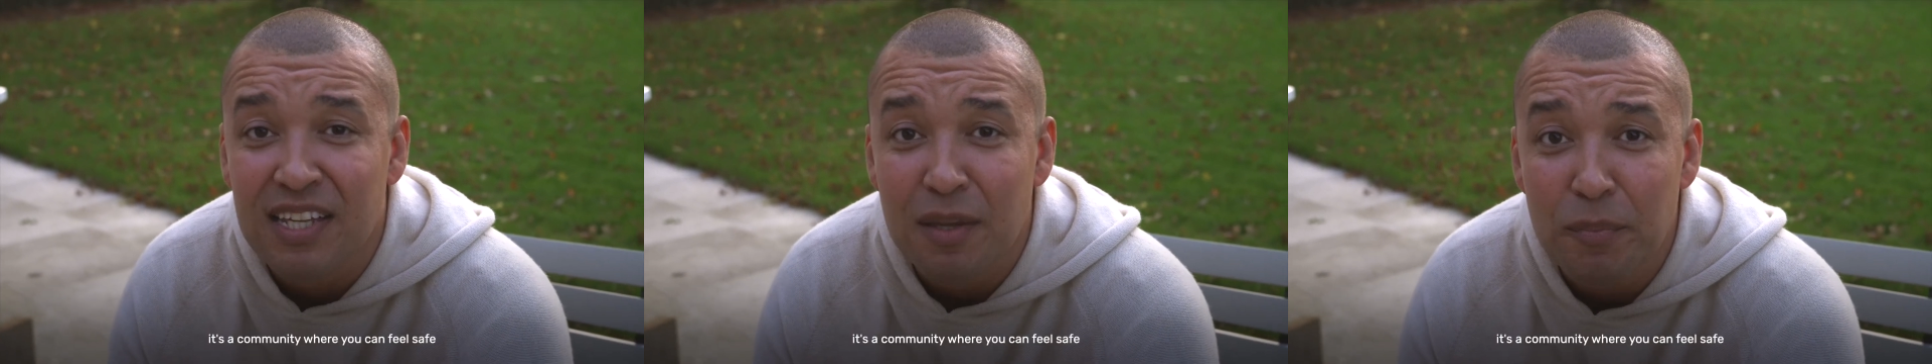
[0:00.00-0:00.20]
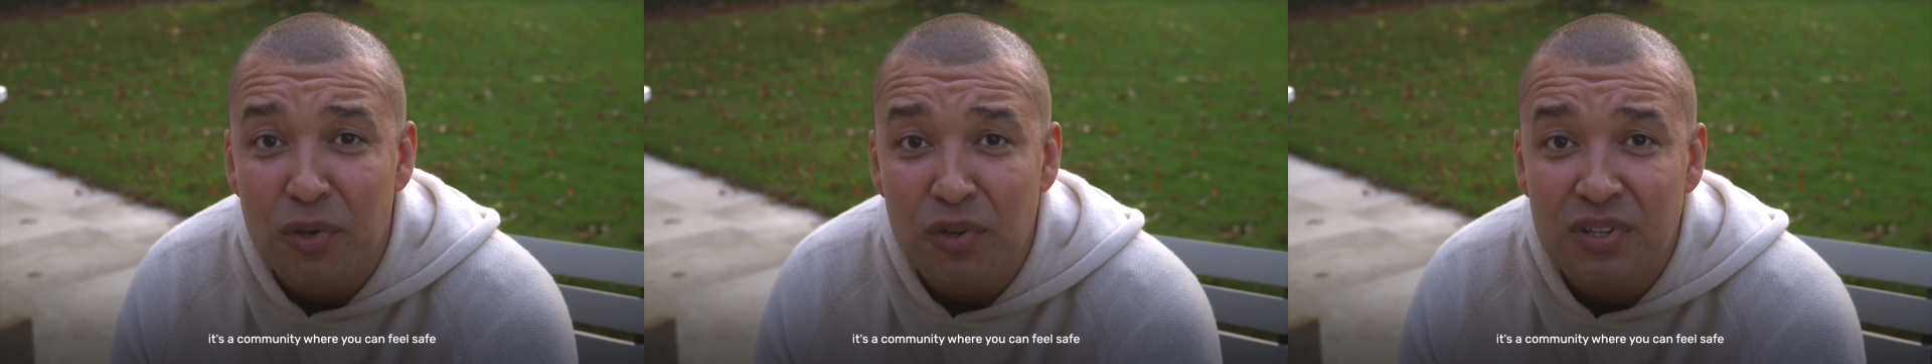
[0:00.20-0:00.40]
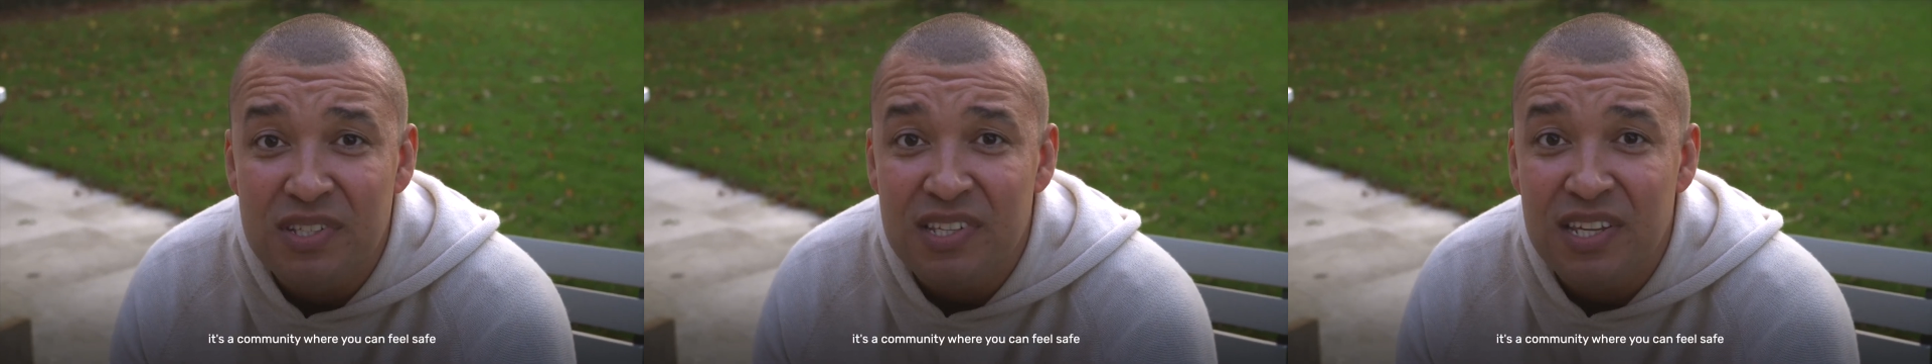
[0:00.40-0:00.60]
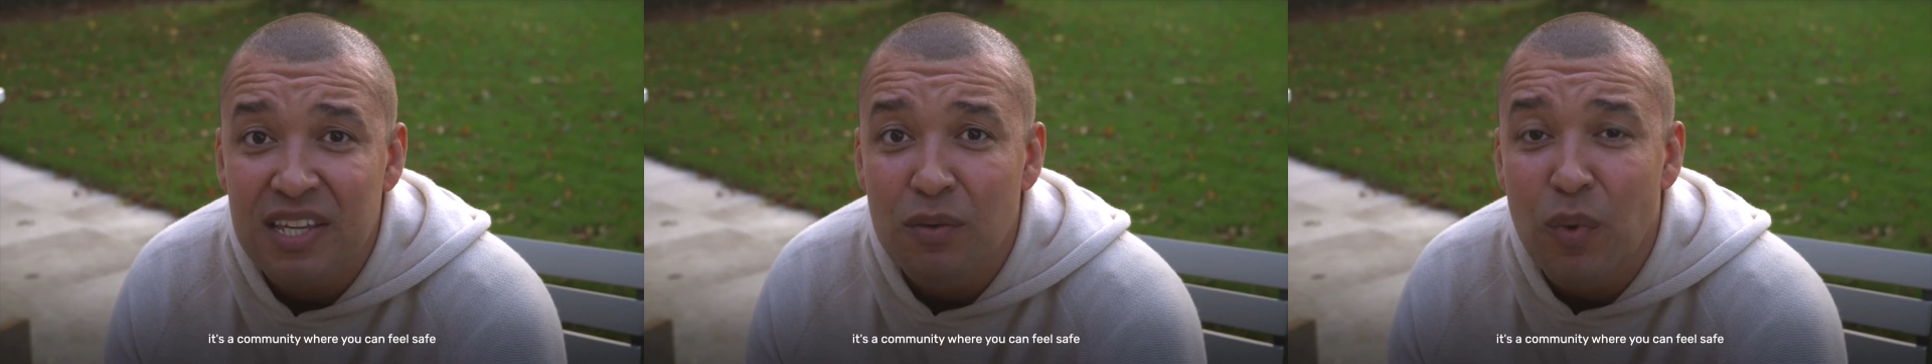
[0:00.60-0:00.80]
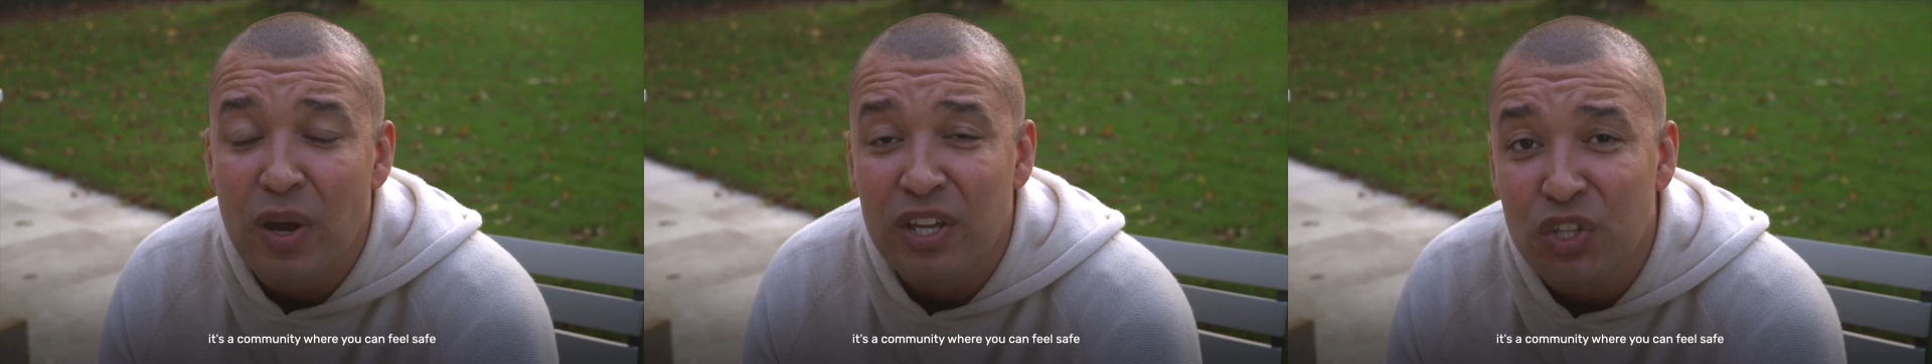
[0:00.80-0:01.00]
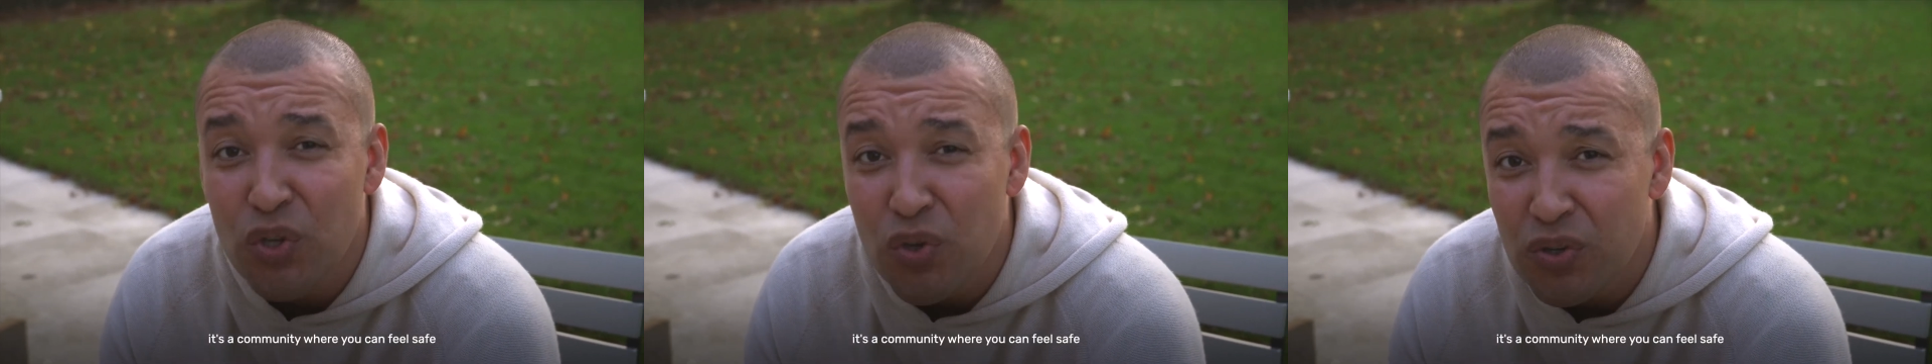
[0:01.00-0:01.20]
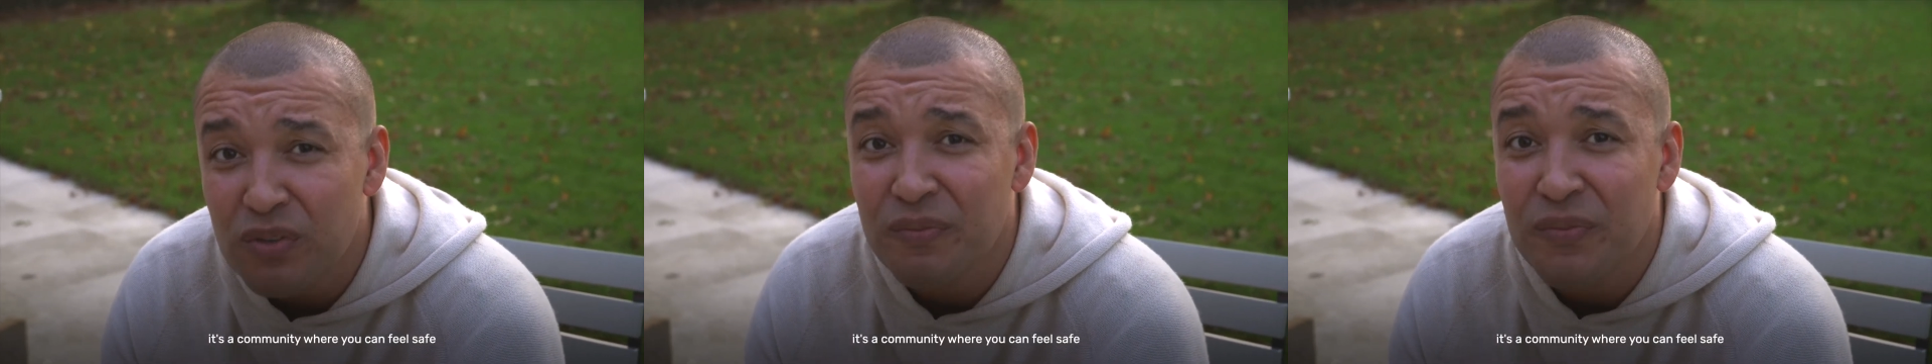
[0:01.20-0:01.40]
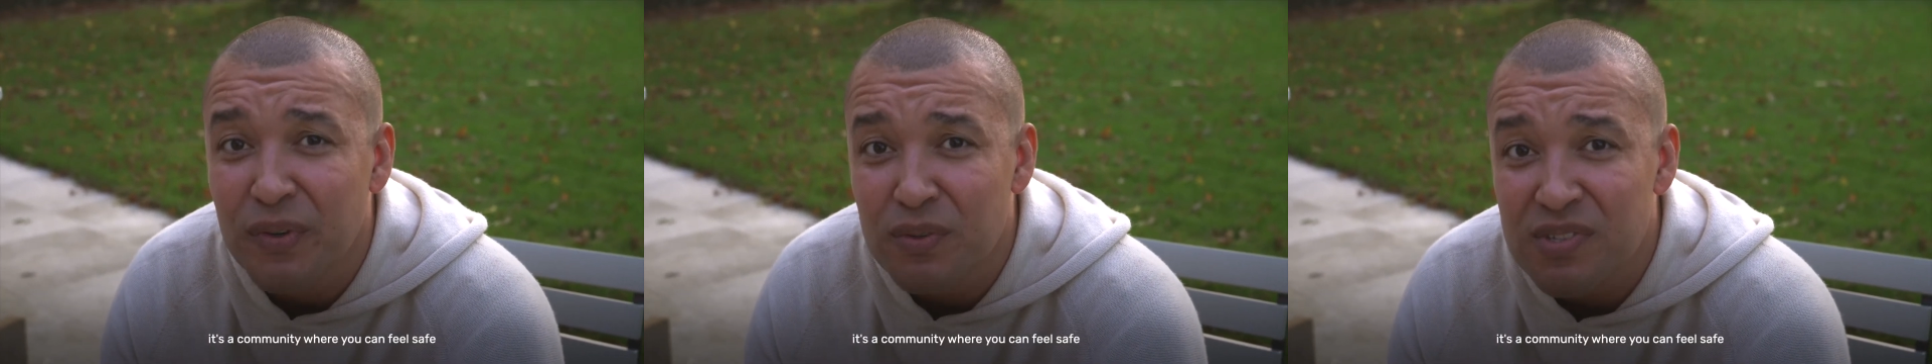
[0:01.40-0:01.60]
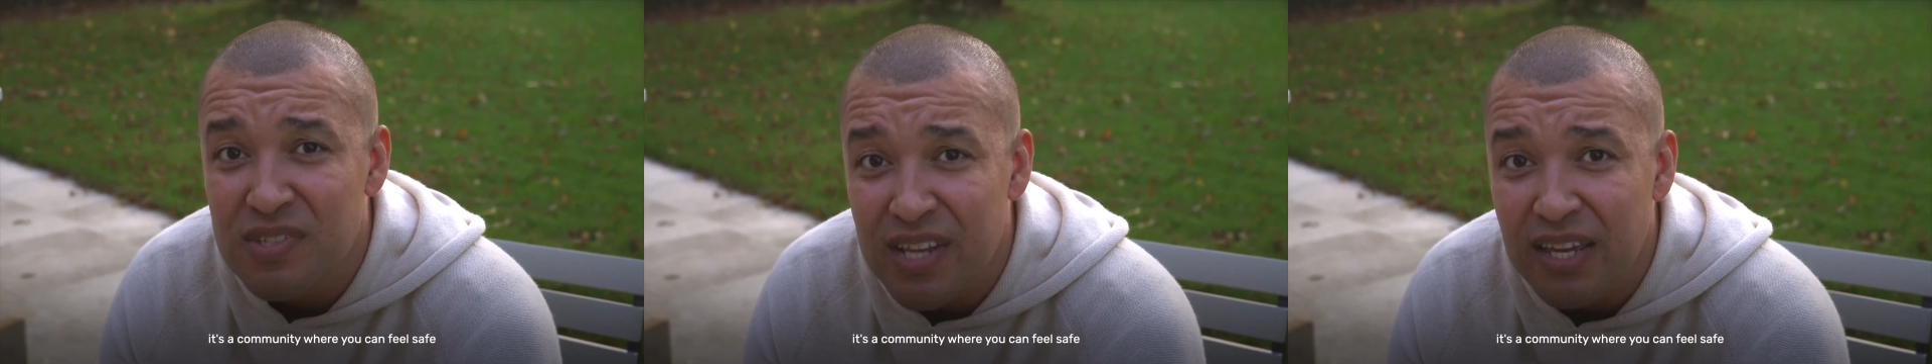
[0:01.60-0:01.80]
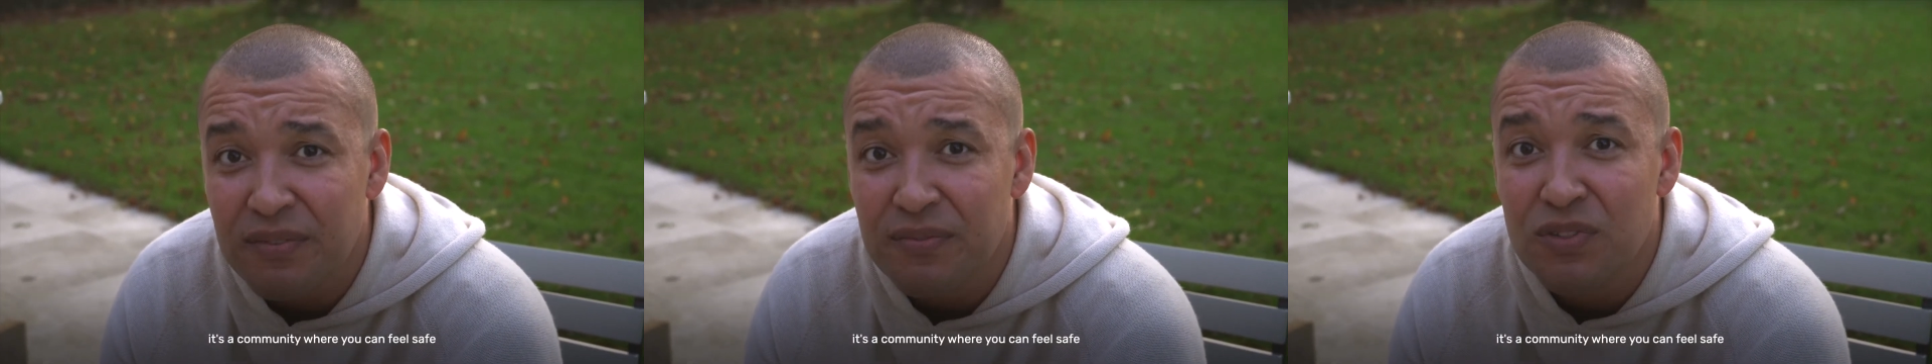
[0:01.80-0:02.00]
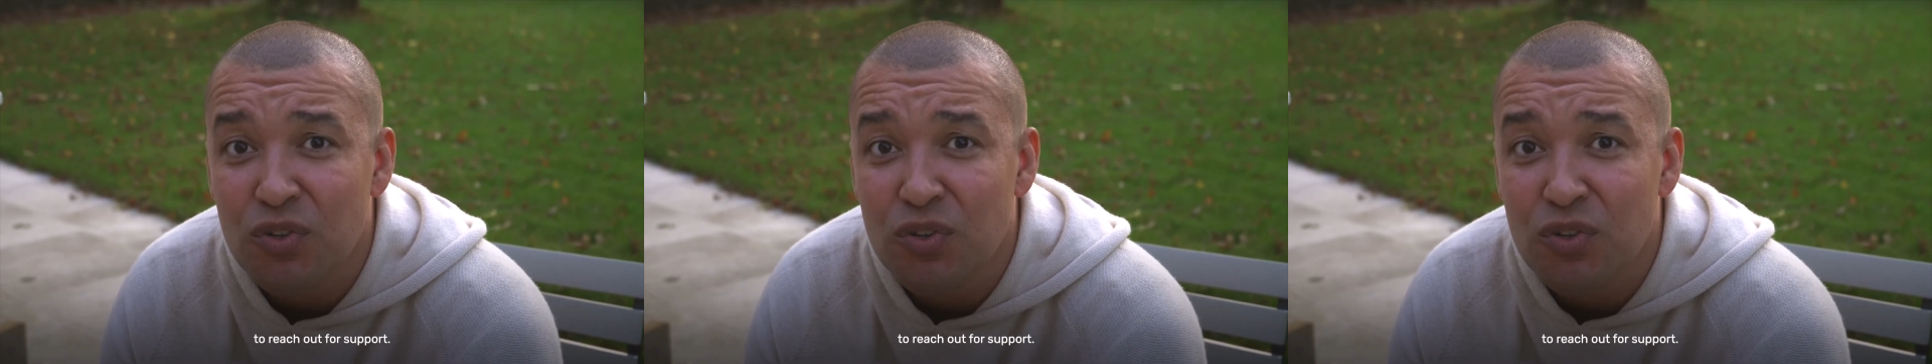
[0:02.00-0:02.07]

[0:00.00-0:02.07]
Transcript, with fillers: community where you can feel safe